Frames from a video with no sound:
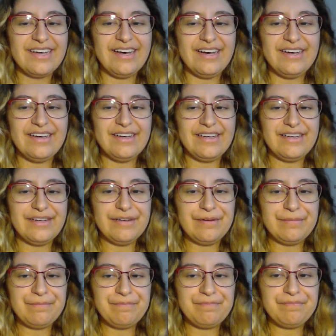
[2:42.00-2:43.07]

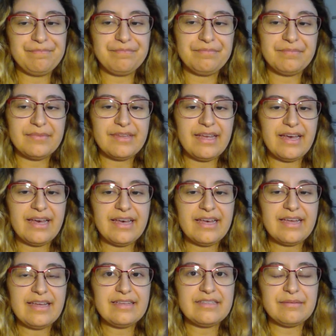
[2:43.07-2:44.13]
Um,
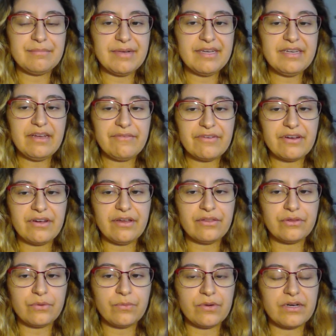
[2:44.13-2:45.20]
and many of her
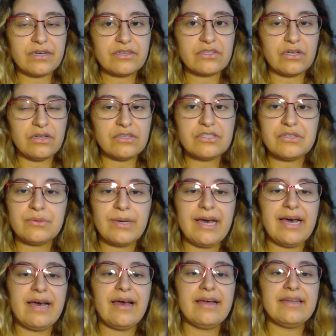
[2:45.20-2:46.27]
other works also
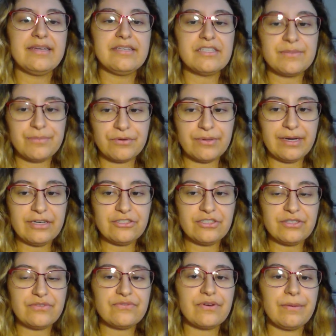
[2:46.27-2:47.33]
had
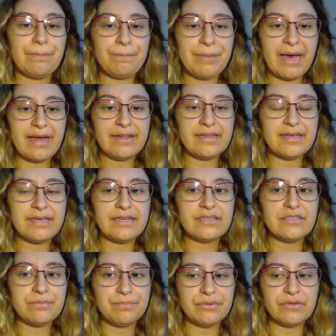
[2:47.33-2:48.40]
inspirations from
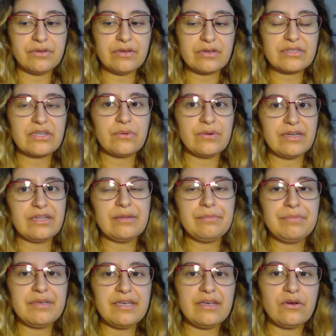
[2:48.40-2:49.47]
ballads, books, like one of them
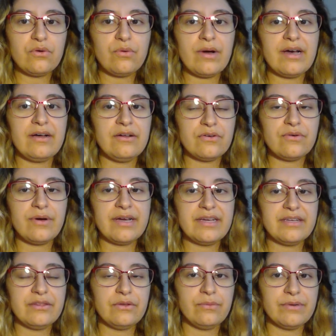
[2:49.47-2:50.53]
being All
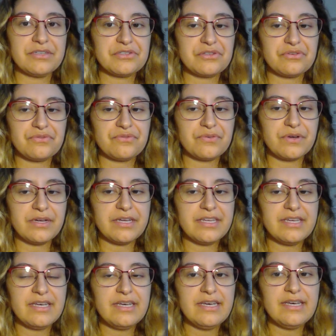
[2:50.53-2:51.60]
Quiet on the Western
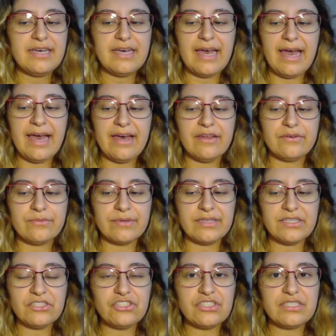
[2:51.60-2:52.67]
Front, and
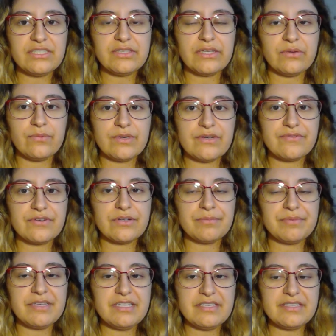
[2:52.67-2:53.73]
religion. Like one of her
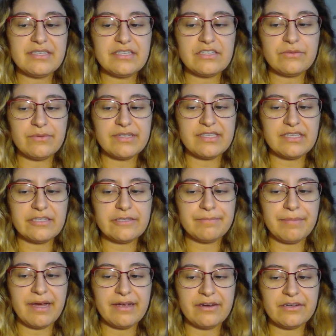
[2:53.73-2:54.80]
pieces was
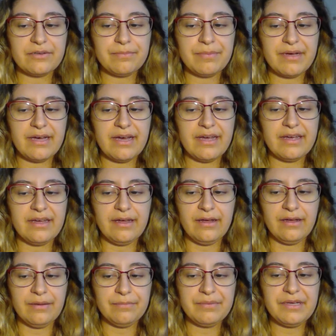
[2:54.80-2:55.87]
inspired by
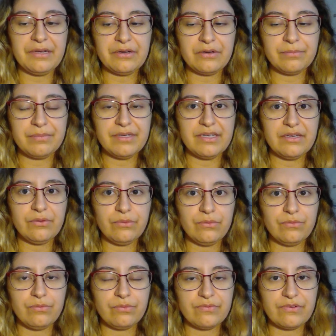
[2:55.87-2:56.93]
um, Peter being
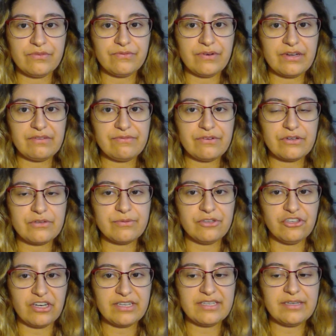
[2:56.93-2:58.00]
first
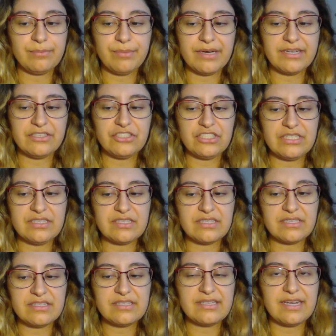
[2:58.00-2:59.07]
rejected by
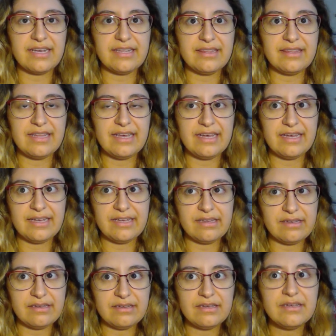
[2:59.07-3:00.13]
Jesus, and
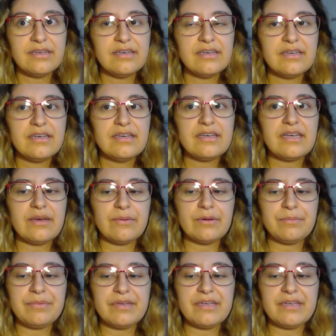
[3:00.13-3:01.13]
then it would